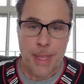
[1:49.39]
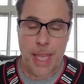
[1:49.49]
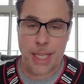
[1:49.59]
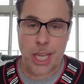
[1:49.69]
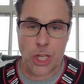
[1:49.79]

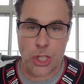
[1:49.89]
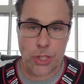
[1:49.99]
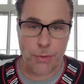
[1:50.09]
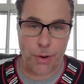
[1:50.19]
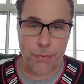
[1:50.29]
indications
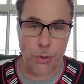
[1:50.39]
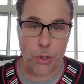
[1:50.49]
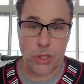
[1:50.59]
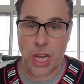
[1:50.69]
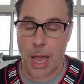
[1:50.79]
for
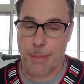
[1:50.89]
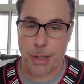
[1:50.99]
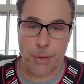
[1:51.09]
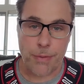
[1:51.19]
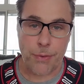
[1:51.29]
referral, timing
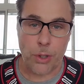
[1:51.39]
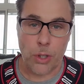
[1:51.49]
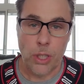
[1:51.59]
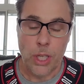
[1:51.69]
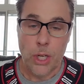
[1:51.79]
of
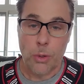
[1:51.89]
referral,